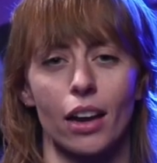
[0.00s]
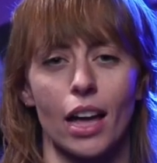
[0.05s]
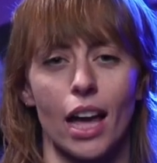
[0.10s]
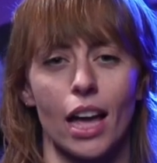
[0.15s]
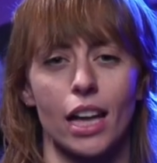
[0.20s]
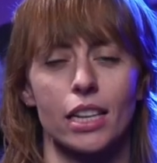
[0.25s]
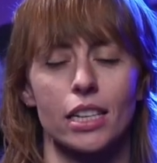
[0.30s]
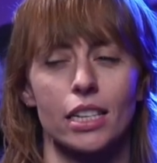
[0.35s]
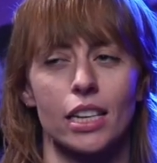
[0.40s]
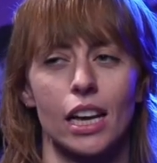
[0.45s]

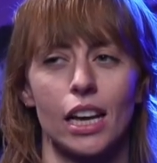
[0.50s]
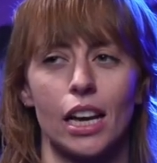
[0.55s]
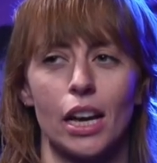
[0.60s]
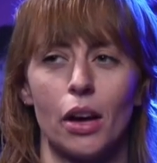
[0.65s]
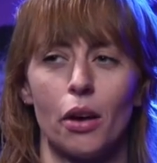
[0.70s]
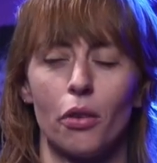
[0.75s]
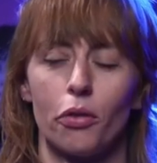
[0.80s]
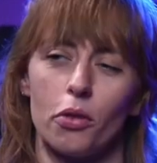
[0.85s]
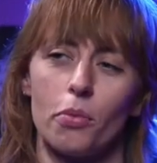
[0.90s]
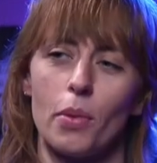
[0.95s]
And
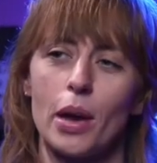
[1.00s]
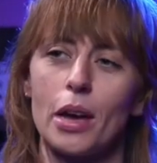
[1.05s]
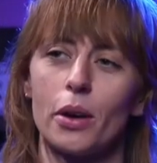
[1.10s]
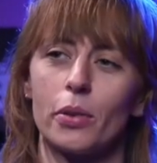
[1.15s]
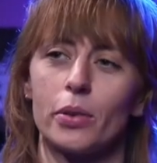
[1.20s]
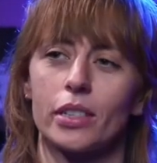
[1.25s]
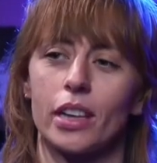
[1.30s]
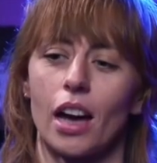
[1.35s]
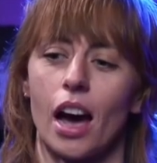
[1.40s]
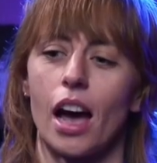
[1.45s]
for me, it
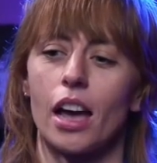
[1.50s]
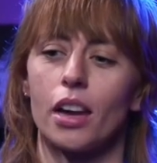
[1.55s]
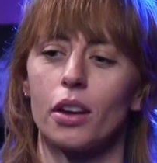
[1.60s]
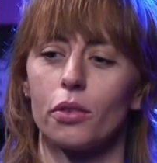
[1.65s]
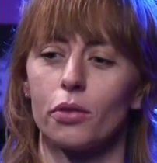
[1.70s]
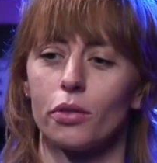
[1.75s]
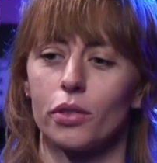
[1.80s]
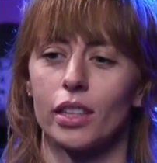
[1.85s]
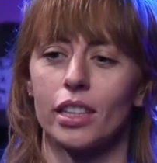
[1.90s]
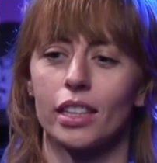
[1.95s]
was kind
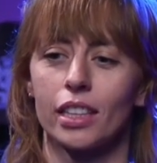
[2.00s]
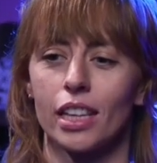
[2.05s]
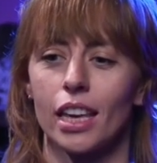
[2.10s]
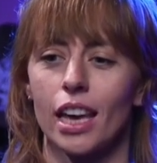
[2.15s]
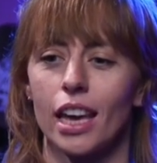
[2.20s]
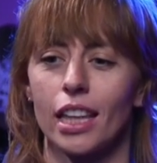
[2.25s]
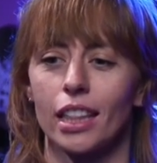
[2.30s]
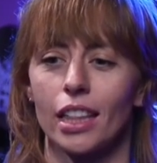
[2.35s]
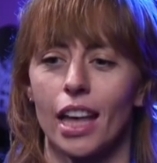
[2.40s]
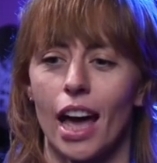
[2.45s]
of the
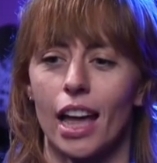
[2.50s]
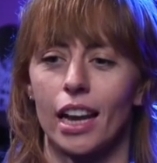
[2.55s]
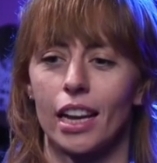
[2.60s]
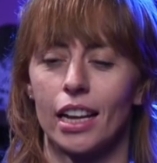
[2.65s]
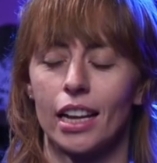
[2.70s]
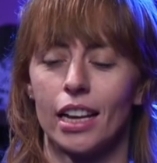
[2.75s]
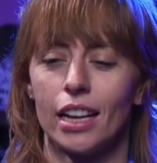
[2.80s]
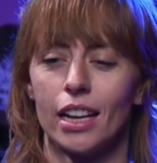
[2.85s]
thing that